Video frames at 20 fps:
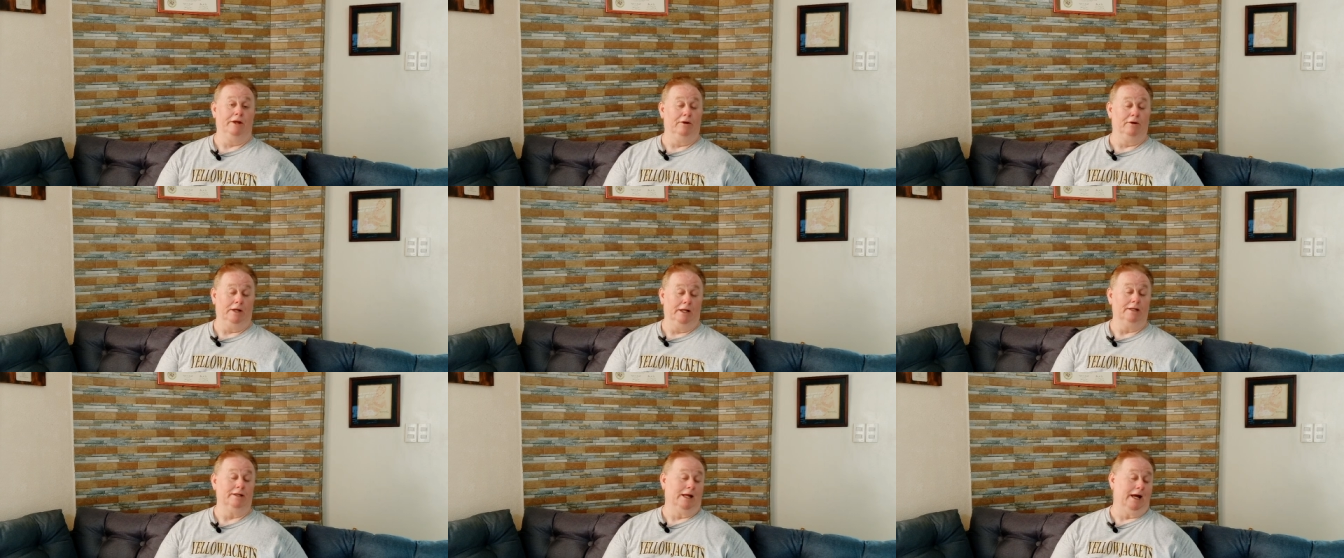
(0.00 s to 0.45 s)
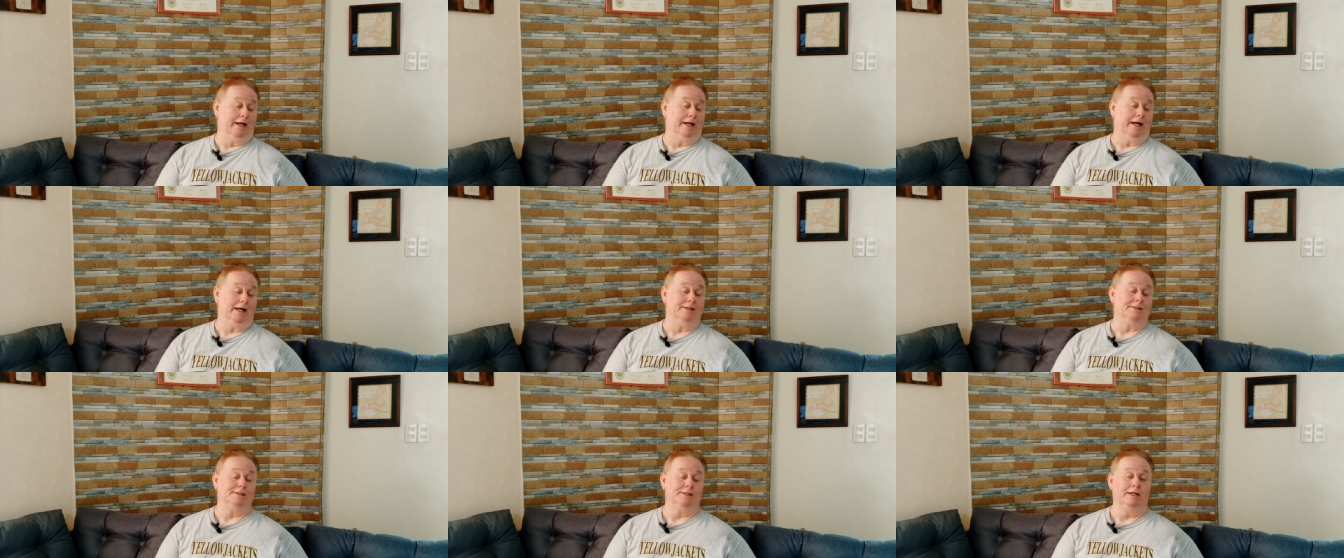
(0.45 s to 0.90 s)
there,
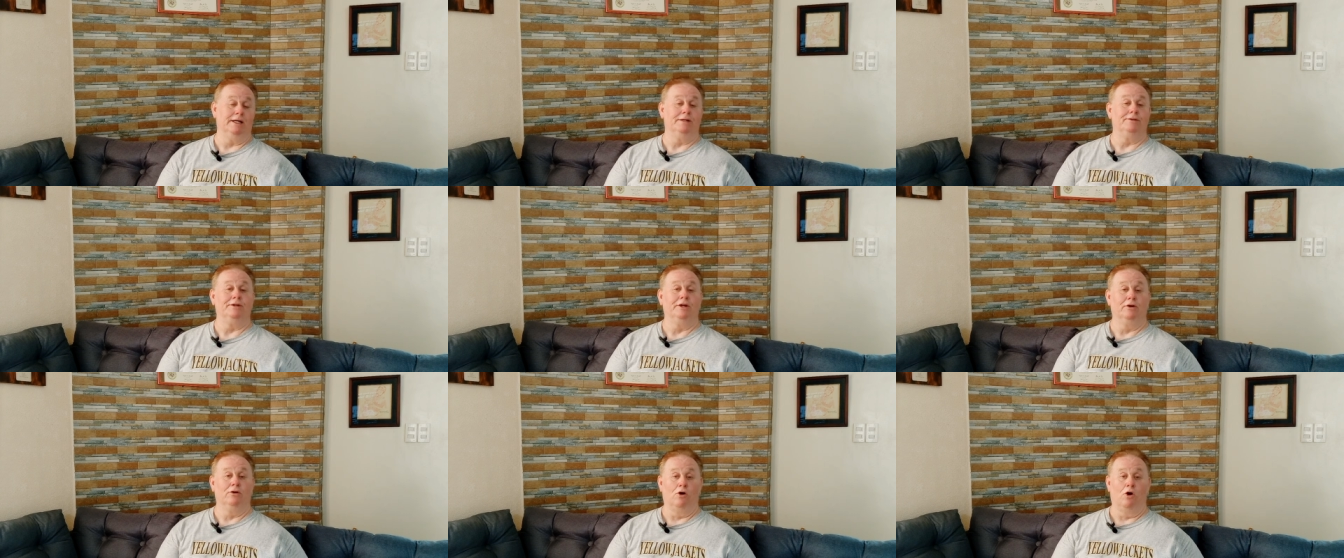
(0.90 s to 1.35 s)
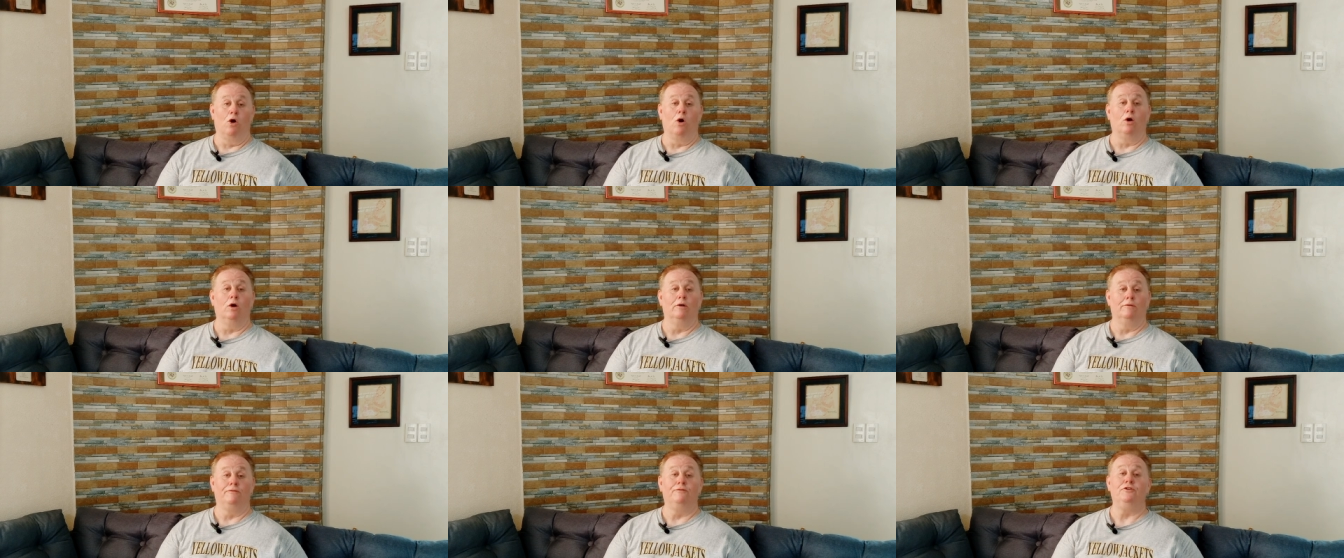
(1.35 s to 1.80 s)
like I said, there
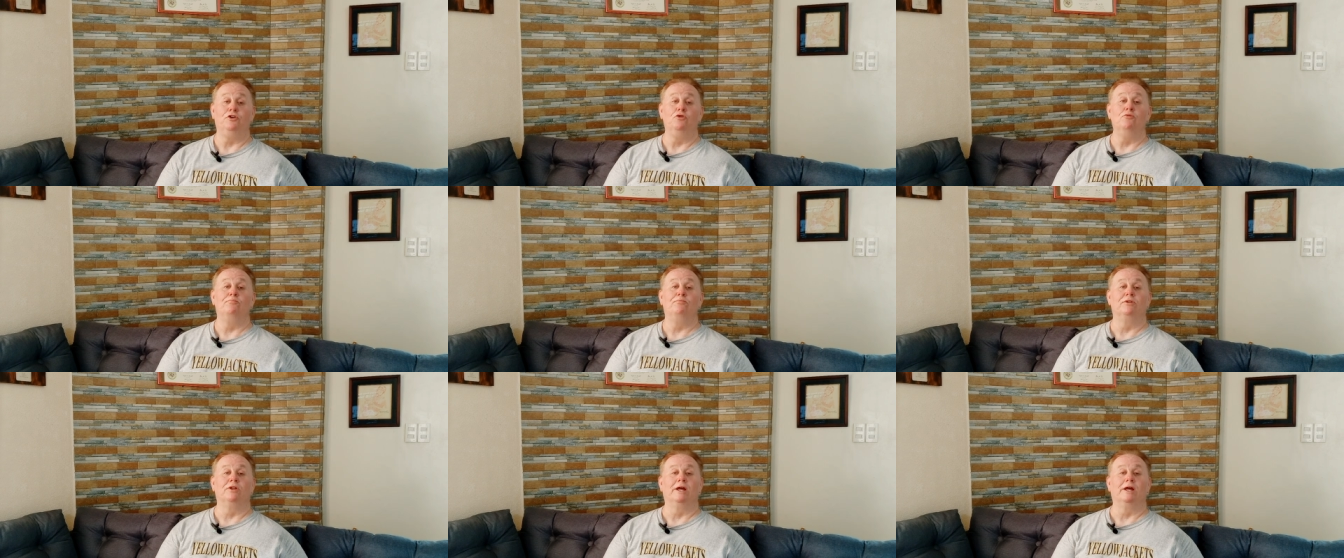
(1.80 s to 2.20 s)
are a few